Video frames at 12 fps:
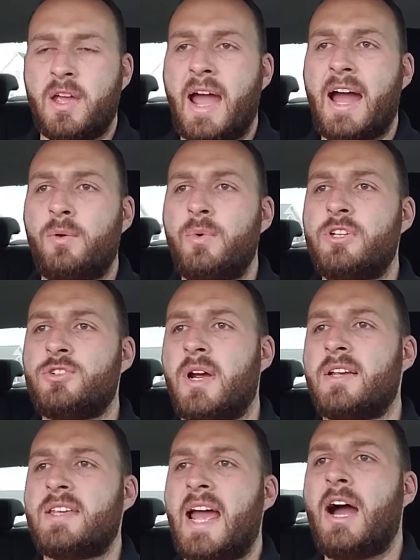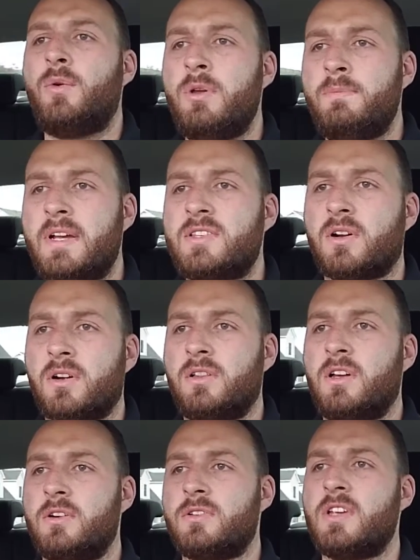How we dress, how we mix our
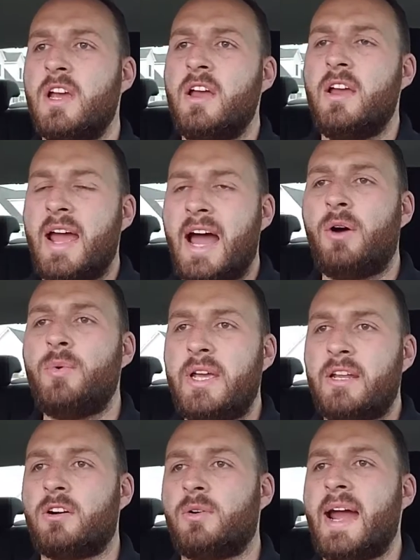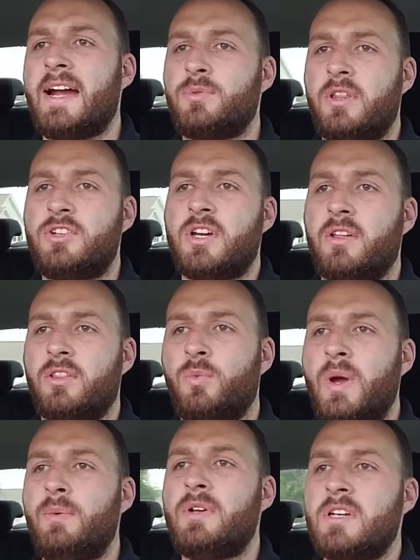clothes, how we interact with each other, the
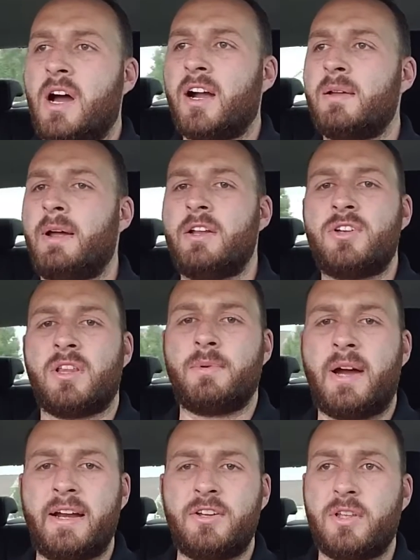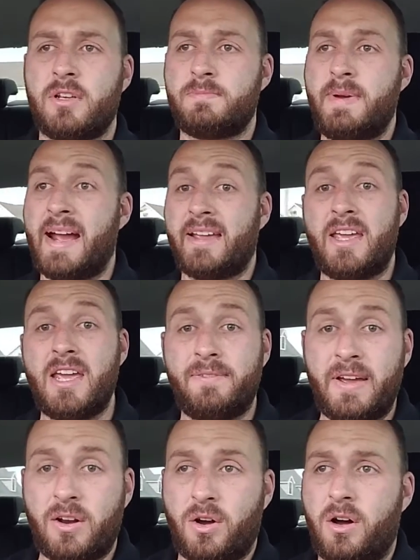way we talk about each other behind each other's back,
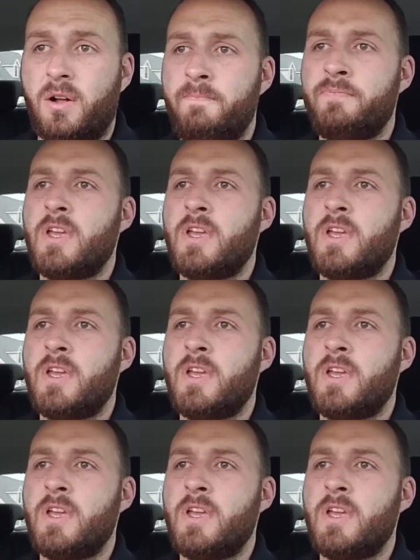if at all.